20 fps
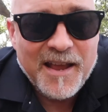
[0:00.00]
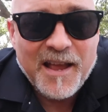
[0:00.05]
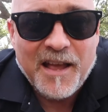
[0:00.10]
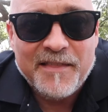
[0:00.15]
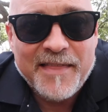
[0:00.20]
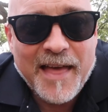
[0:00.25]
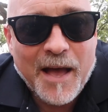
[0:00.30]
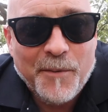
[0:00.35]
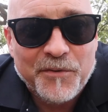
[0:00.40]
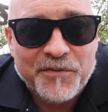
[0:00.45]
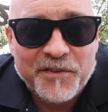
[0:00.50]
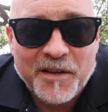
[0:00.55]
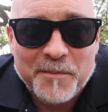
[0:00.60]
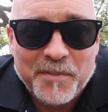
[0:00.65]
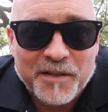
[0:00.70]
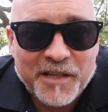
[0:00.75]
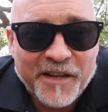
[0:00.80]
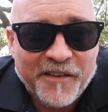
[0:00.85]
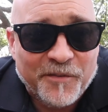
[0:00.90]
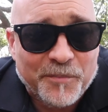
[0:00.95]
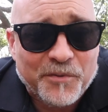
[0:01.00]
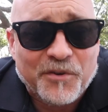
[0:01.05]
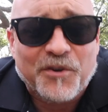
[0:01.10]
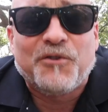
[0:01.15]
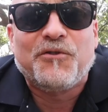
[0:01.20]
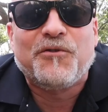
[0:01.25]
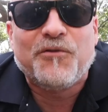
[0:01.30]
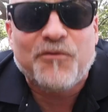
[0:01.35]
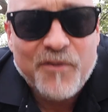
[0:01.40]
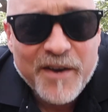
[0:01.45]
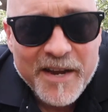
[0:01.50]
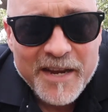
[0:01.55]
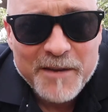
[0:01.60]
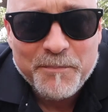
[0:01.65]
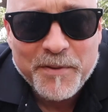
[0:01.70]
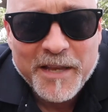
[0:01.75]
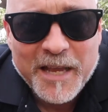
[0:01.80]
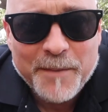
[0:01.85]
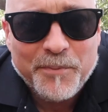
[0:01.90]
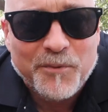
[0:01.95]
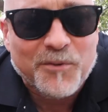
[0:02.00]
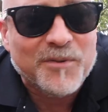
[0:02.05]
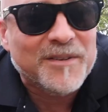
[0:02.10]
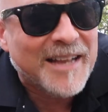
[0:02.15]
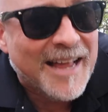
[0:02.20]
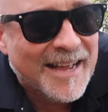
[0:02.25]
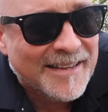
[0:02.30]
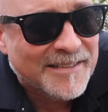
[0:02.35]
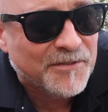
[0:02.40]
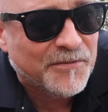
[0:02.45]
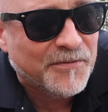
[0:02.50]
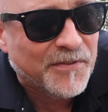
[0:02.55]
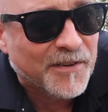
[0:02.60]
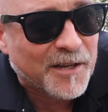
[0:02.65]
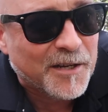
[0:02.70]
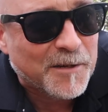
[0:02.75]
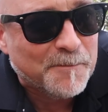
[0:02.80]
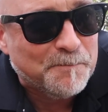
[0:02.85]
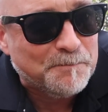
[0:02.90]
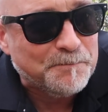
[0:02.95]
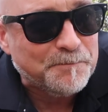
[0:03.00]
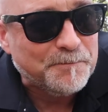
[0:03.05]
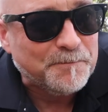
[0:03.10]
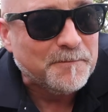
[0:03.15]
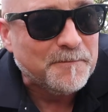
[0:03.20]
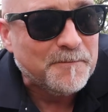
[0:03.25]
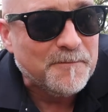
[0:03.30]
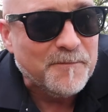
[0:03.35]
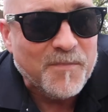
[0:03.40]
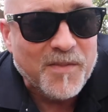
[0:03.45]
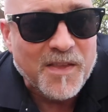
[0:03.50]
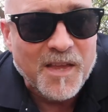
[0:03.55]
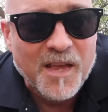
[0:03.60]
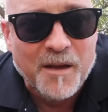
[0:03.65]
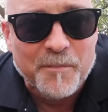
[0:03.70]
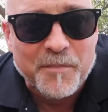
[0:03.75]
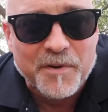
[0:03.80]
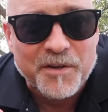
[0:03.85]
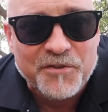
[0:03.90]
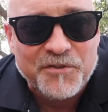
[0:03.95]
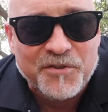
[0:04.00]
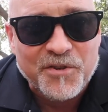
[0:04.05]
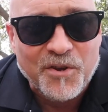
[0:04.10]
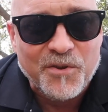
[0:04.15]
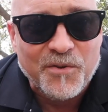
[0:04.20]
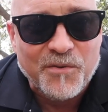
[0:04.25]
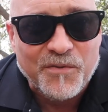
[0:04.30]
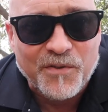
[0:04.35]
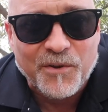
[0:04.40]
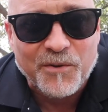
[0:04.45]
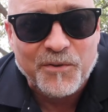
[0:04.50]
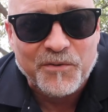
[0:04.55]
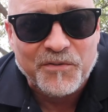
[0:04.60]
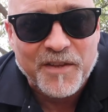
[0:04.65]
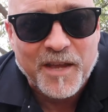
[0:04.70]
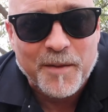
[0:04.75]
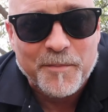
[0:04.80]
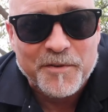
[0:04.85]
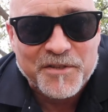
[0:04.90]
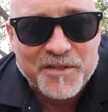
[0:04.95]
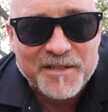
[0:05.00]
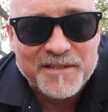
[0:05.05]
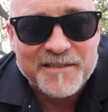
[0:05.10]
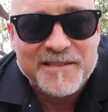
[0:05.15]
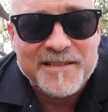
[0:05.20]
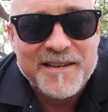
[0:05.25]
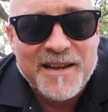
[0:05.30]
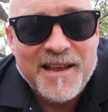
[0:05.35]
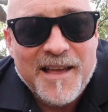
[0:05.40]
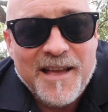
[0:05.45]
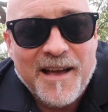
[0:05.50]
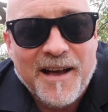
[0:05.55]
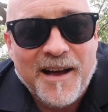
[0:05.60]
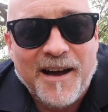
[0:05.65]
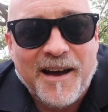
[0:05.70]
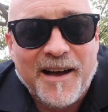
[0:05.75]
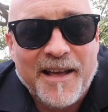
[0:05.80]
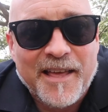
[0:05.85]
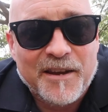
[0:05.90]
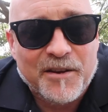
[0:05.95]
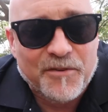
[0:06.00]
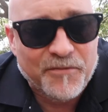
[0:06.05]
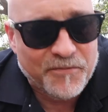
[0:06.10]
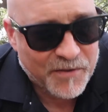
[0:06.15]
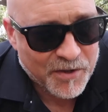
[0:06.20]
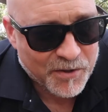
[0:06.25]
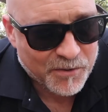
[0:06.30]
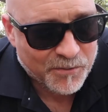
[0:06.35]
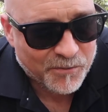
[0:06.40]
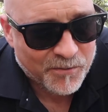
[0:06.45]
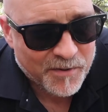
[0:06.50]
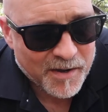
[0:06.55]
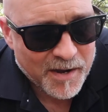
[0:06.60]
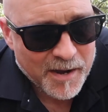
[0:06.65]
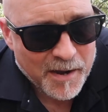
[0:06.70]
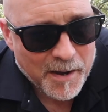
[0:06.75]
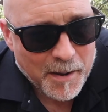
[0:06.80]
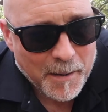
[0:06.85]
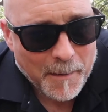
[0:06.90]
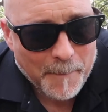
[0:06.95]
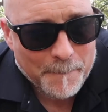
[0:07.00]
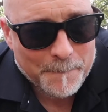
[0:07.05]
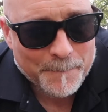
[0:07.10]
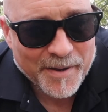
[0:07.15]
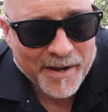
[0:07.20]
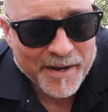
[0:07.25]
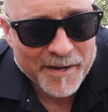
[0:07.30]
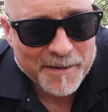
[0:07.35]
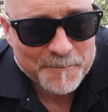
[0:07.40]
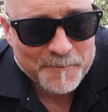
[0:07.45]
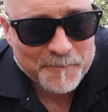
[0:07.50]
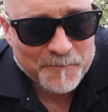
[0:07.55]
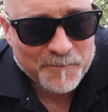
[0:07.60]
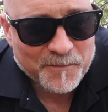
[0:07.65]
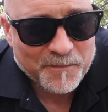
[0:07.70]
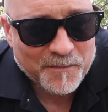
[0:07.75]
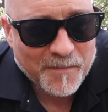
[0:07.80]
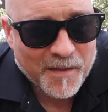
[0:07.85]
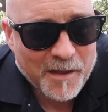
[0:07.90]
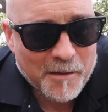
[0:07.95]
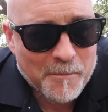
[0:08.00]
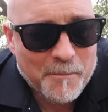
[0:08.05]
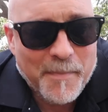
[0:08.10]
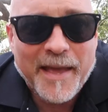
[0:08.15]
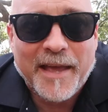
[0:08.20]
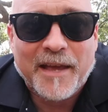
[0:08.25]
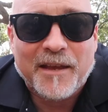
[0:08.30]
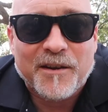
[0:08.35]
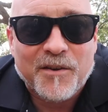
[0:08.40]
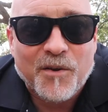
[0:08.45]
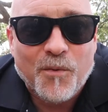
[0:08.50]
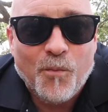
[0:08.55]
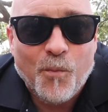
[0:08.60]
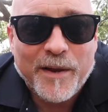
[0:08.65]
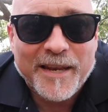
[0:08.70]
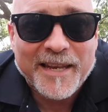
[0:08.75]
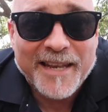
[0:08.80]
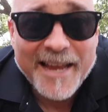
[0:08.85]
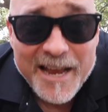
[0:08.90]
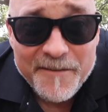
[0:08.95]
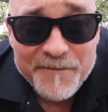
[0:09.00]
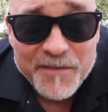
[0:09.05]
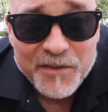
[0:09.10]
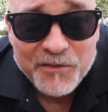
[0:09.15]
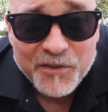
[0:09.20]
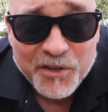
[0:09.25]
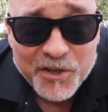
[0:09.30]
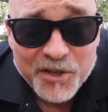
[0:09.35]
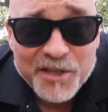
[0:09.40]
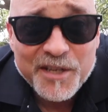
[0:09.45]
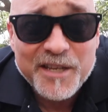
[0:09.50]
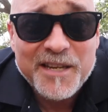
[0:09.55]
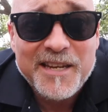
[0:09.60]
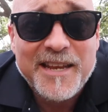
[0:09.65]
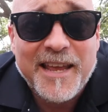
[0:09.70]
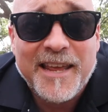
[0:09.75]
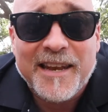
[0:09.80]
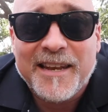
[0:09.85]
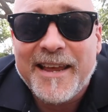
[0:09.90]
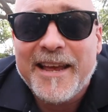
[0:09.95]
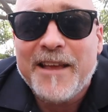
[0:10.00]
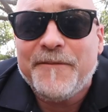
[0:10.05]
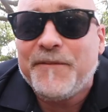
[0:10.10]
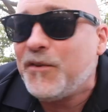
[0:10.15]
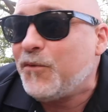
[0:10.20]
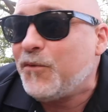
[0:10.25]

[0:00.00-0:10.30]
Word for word: That was unbelievable. Great people, lots of fun. I'm gonna show you those images uh, in a few. But man, when life is good and life